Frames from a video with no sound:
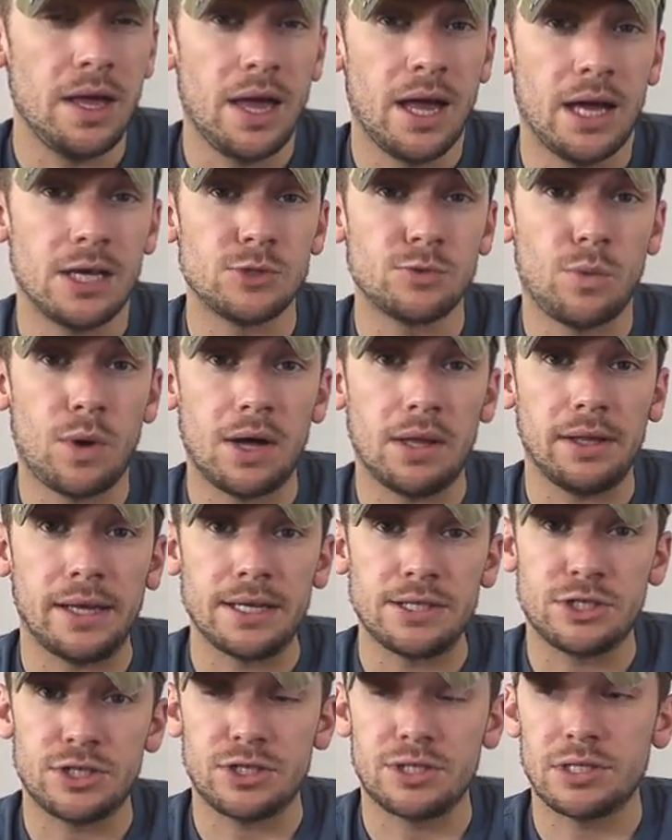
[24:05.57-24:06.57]
as well
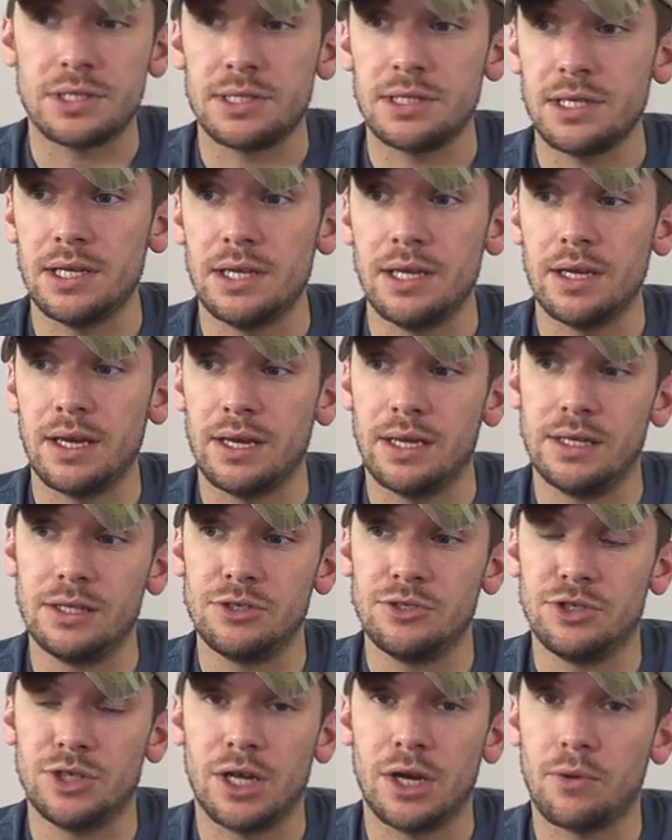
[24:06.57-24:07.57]
as just to see
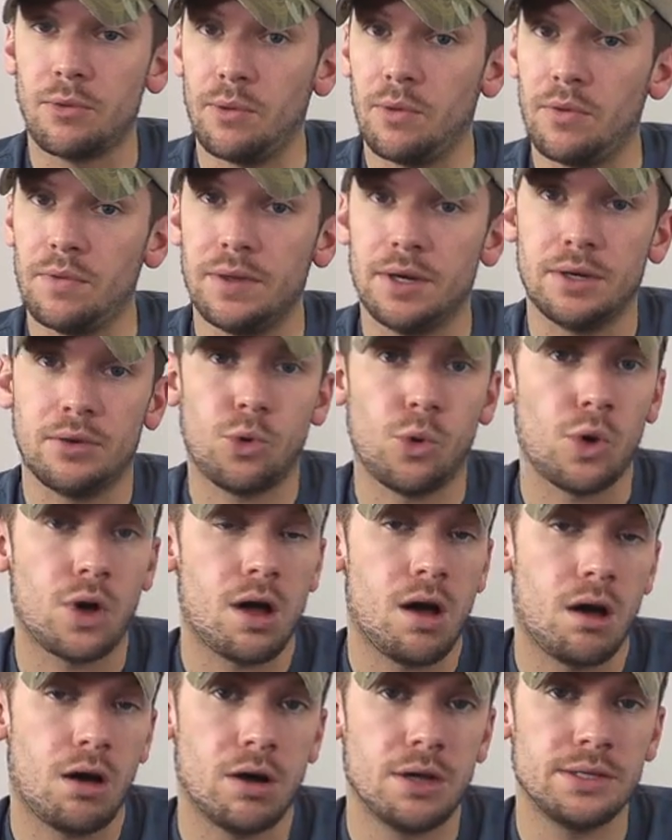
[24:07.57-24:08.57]
in general the whole
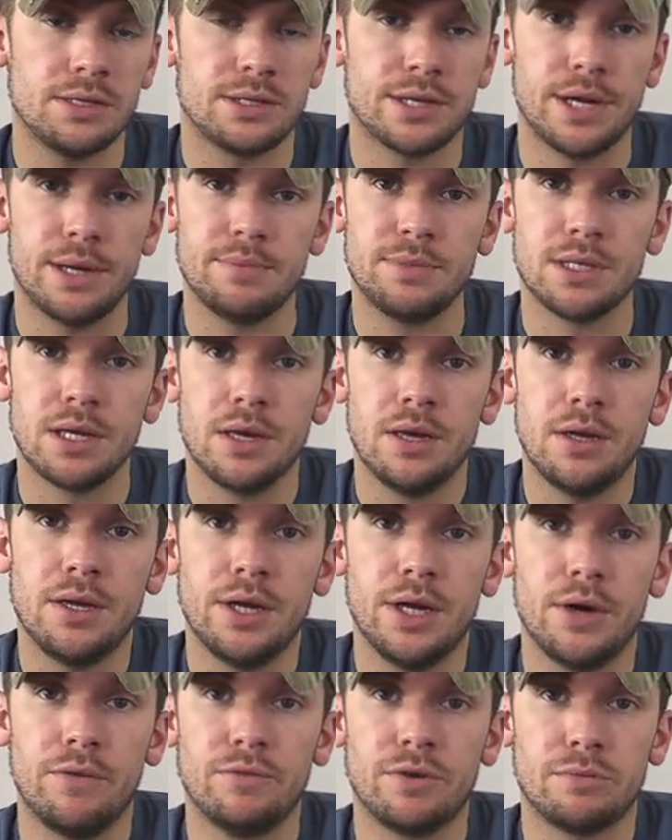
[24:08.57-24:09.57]
concept
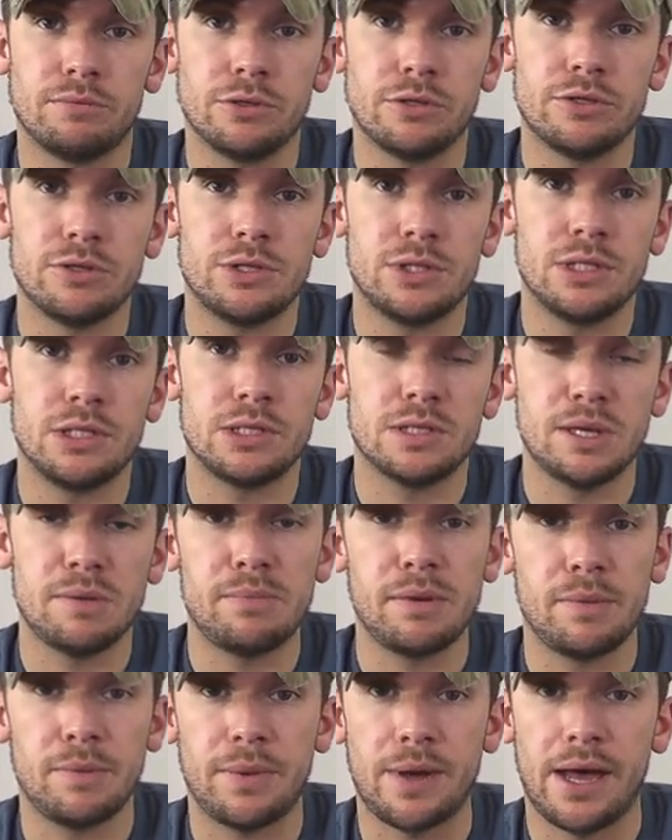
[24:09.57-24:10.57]
of an emergency
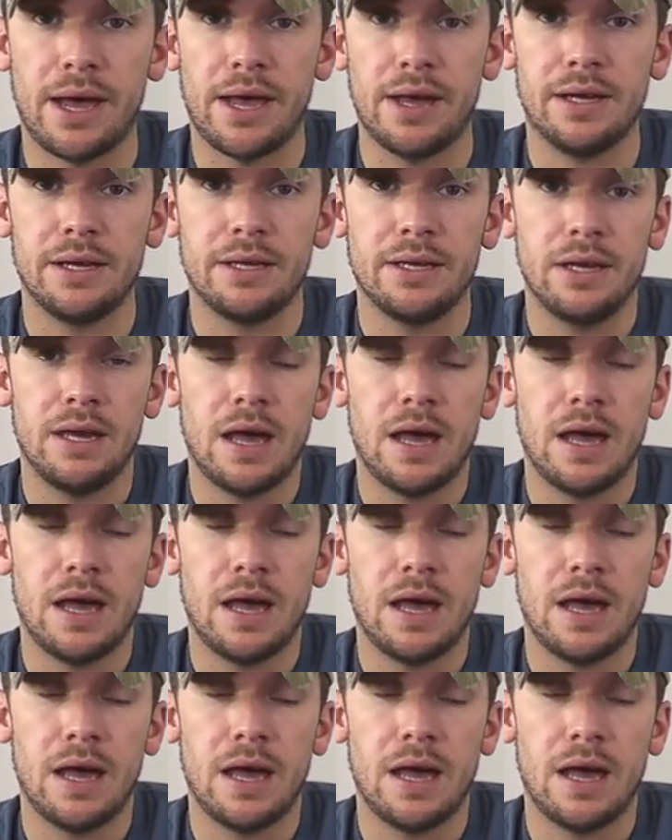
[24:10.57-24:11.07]
sleeping bag.